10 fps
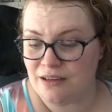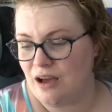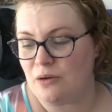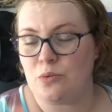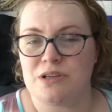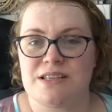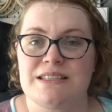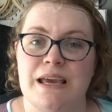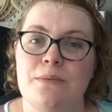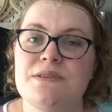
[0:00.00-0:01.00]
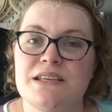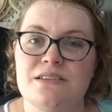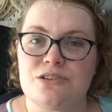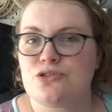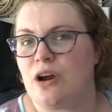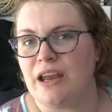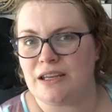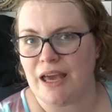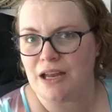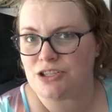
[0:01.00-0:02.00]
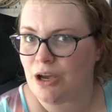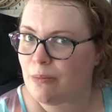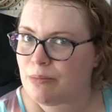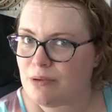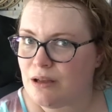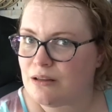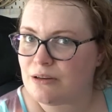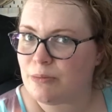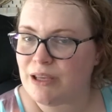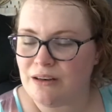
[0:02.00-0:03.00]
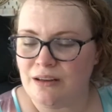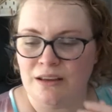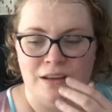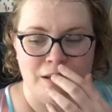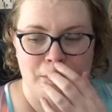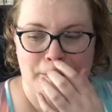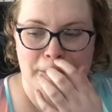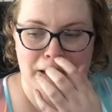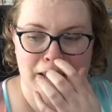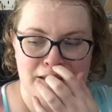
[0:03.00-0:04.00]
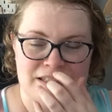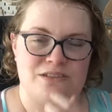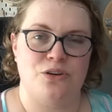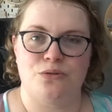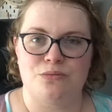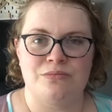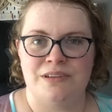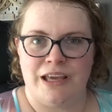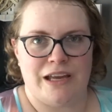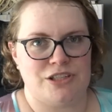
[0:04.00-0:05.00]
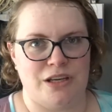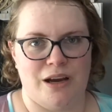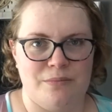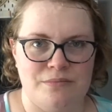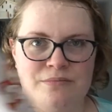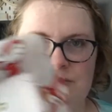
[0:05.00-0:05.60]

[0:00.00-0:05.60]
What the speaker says: I was attempting to try and catch up a little bit, but now there's no catching up.